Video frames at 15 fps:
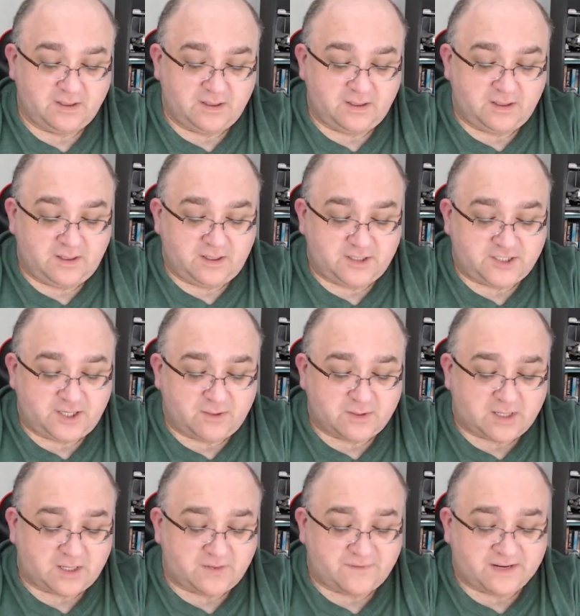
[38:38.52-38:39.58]
Show
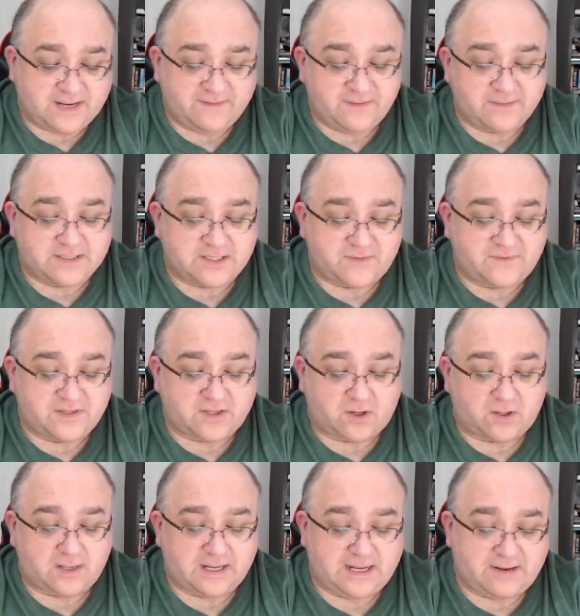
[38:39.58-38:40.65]
can't forgive himself for
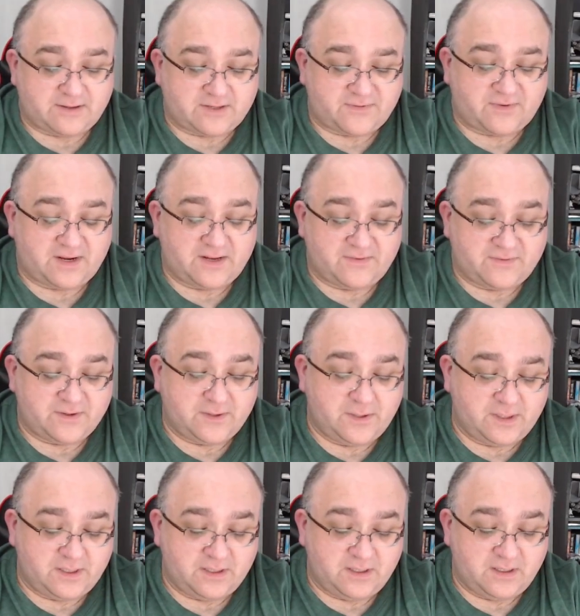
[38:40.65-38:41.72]
toddling out to find food,
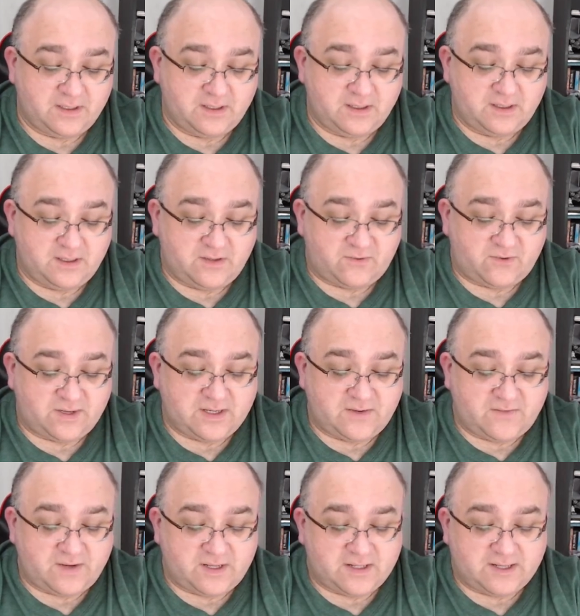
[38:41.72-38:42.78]
for
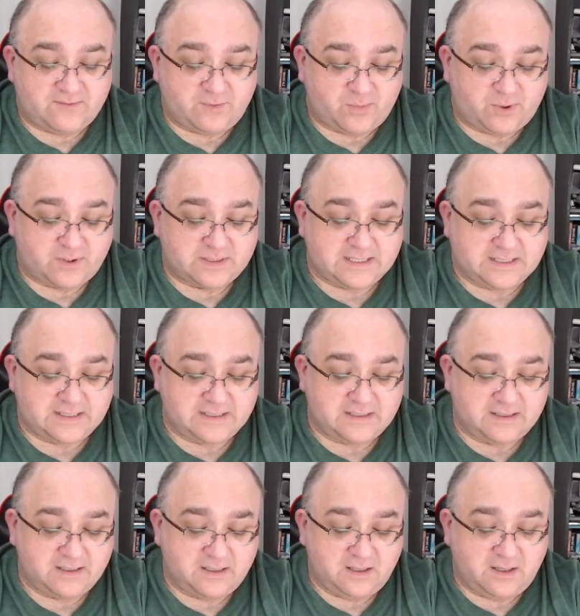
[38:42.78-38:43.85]
inadvertently reporting her,
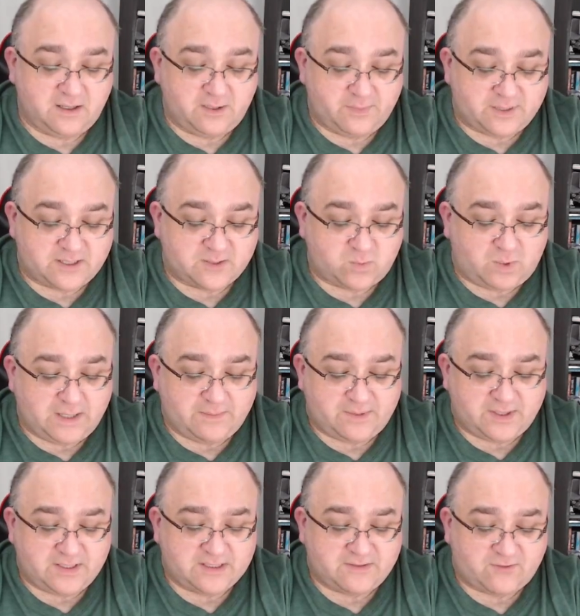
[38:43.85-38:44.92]
because white
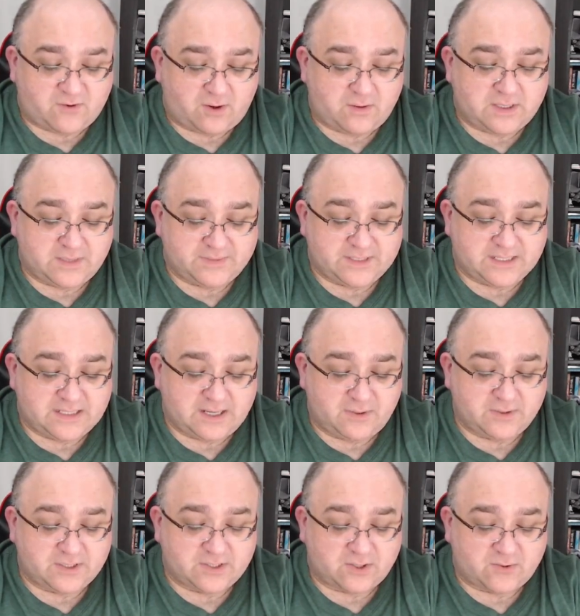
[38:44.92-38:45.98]
blurs of grown-ups in
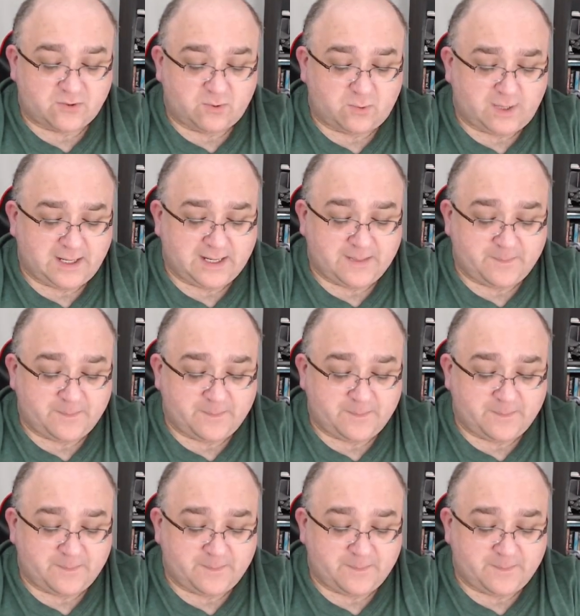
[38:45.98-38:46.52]
coats took her away.